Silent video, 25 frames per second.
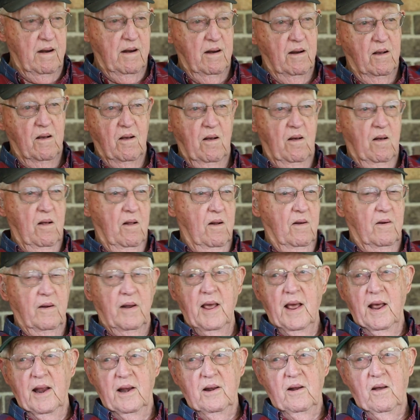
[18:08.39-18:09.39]
all
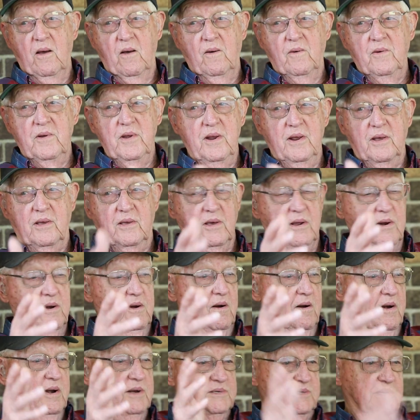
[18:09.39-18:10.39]
night long. You couldn't
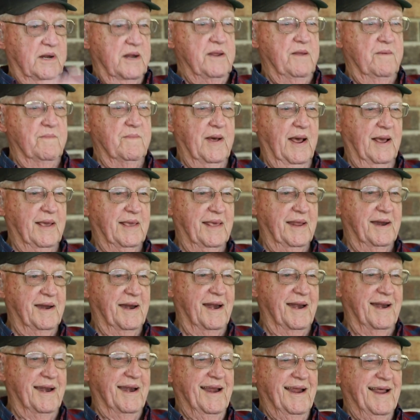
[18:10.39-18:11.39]
hardly sleep back in there.